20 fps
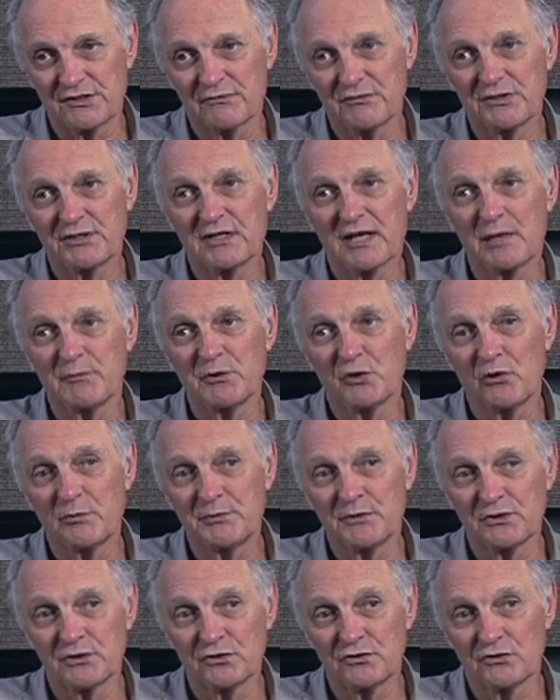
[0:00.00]
Every time you
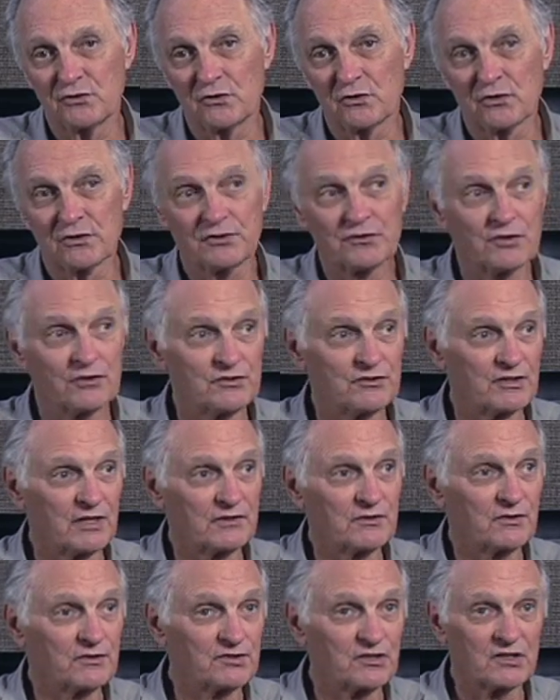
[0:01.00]
open a door, it turns
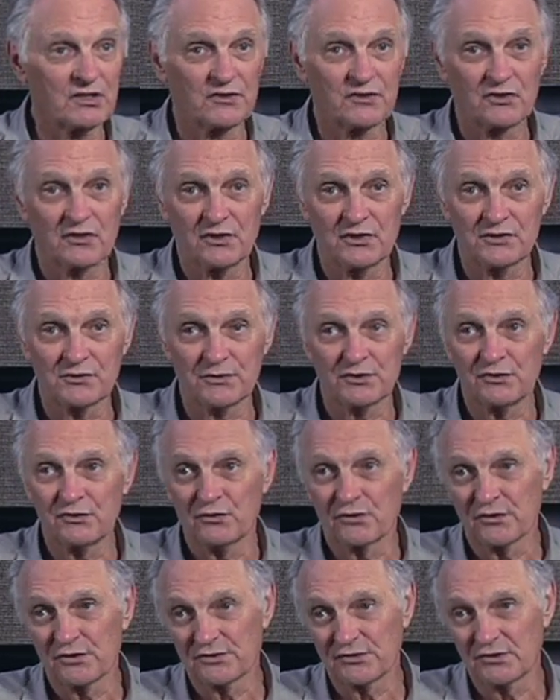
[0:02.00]
out there's another 100
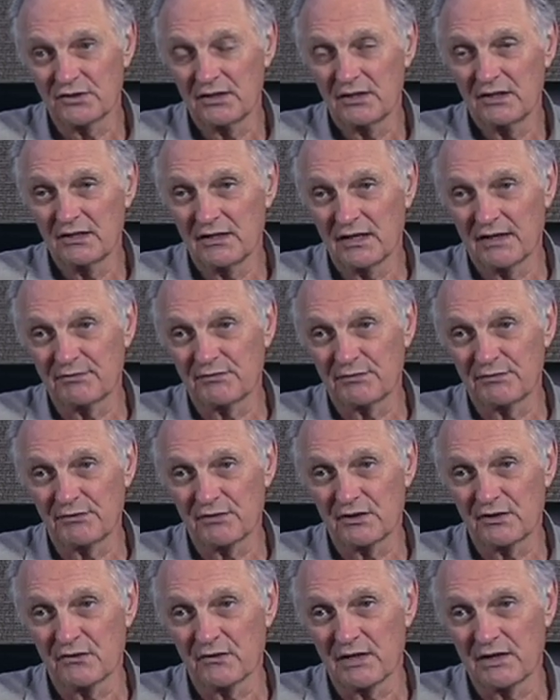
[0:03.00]
doors you have to
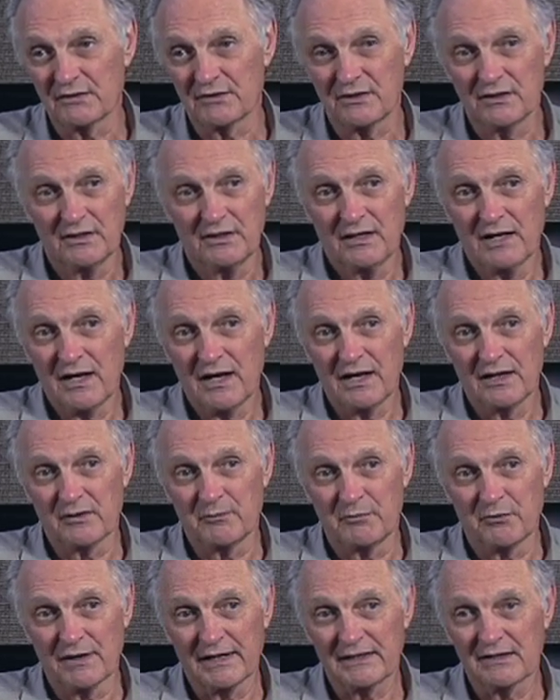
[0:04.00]
figure out how to
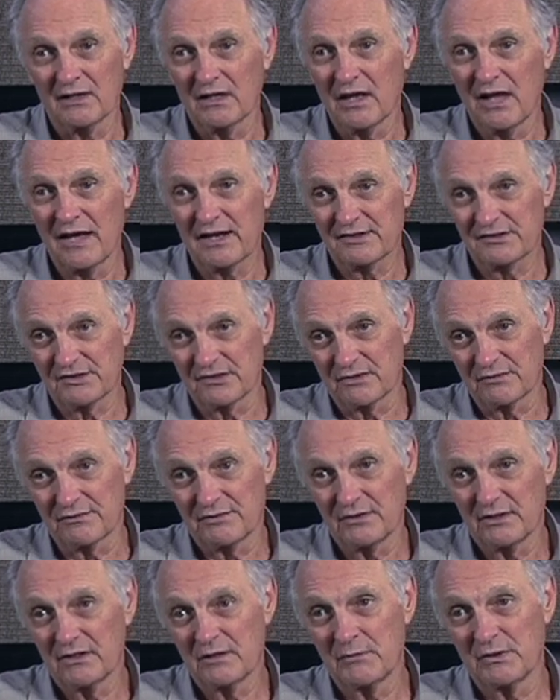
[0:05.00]
break the locks
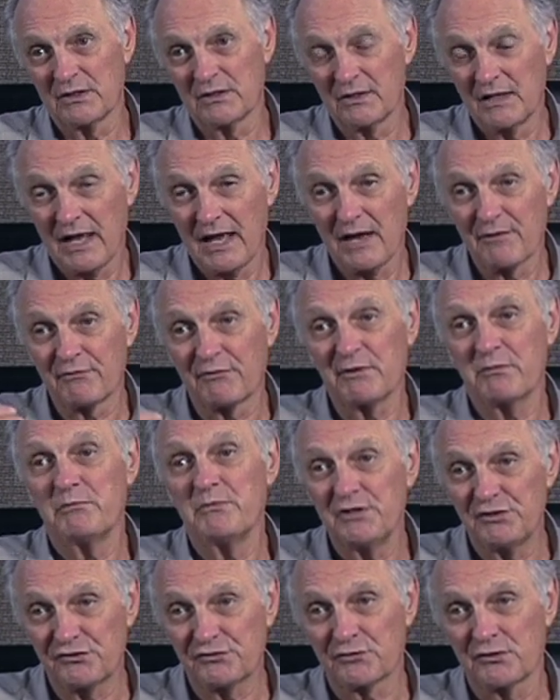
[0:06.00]
of. I mean, every
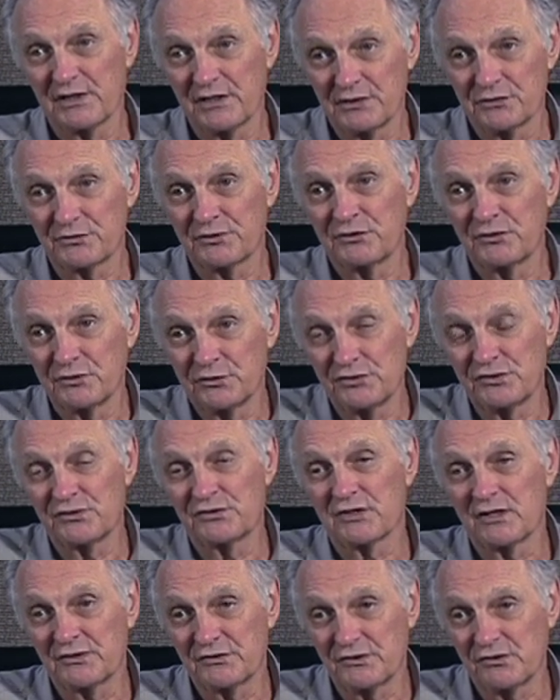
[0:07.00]
mystery
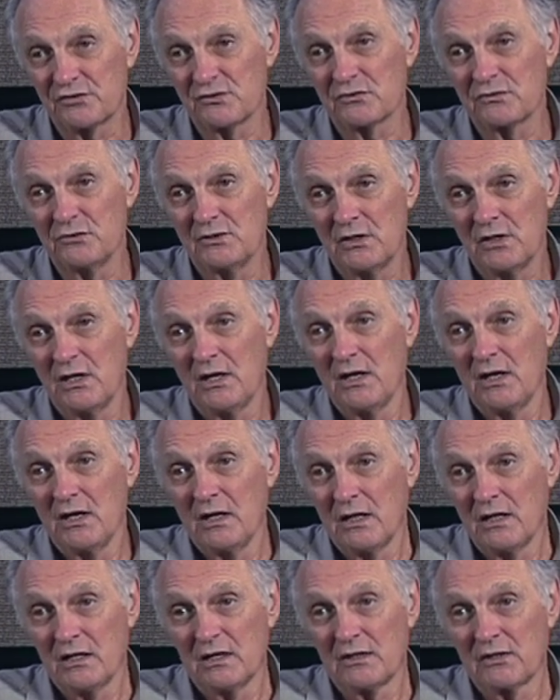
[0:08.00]
introduces us to
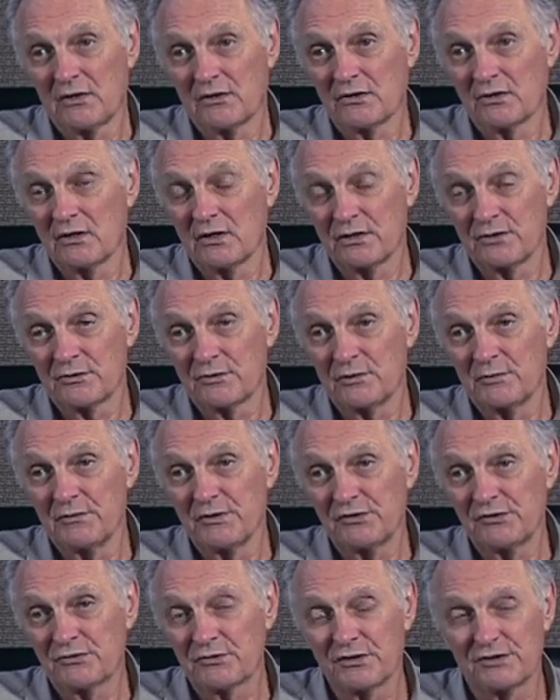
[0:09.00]
another 100
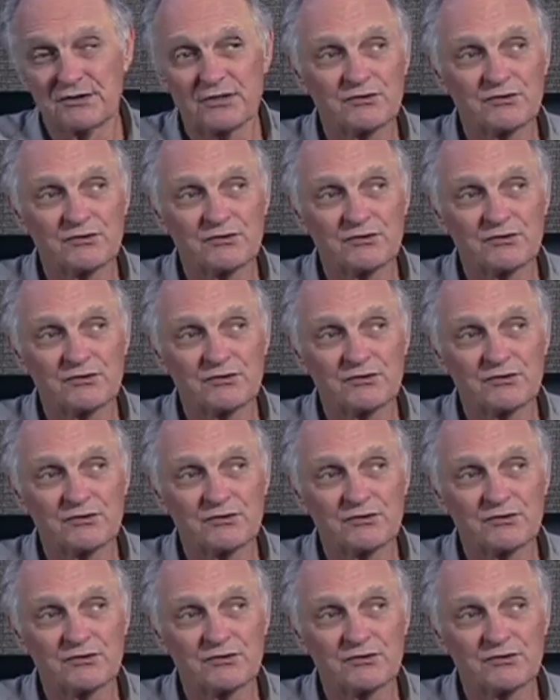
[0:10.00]
mysteries.